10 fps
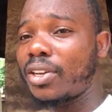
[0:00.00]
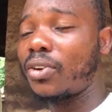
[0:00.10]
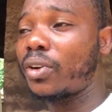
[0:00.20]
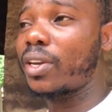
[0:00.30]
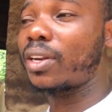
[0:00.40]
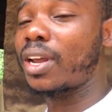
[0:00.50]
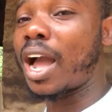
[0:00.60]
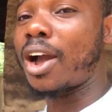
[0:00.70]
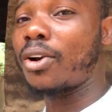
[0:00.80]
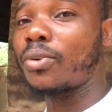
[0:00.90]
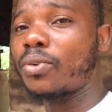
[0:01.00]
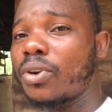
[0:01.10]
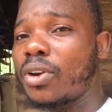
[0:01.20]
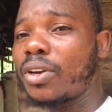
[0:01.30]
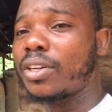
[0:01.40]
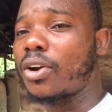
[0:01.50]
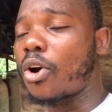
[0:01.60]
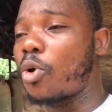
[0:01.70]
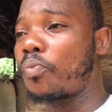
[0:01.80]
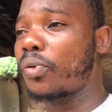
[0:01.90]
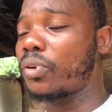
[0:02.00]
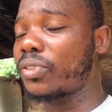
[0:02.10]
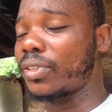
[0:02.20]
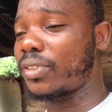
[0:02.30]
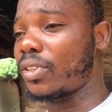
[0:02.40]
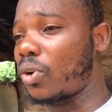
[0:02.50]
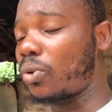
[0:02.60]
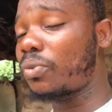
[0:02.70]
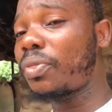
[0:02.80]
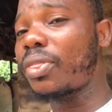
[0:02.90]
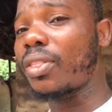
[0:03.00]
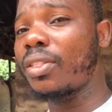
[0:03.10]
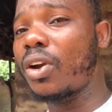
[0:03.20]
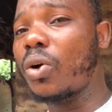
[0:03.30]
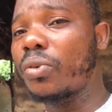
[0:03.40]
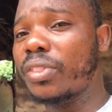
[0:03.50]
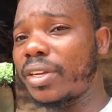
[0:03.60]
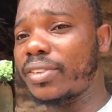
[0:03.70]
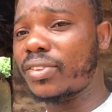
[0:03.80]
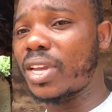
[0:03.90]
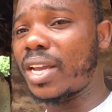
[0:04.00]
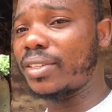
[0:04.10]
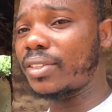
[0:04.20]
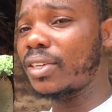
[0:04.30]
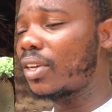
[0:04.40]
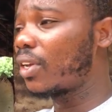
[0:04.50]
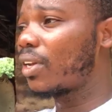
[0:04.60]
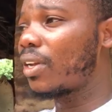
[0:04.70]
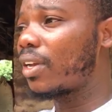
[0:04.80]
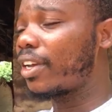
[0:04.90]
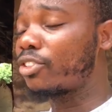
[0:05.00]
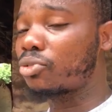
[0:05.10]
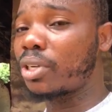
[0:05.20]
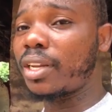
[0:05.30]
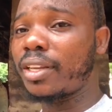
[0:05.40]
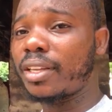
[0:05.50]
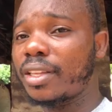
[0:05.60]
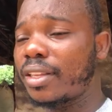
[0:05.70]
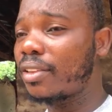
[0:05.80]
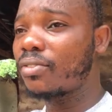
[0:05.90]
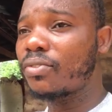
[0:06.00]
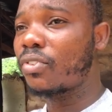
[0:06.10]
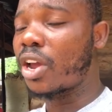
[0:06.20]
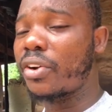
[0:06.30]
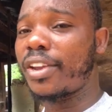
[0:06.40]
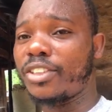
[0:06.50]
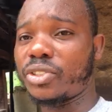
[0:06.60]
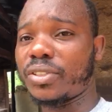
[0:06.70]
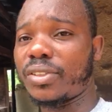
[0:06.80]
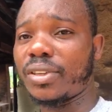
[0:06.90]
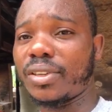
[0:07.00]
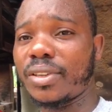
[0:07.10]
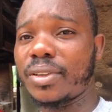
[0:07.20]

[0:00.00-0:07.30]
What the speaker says: Looking at how the whole process, the whole thing is done, it's really very interesting.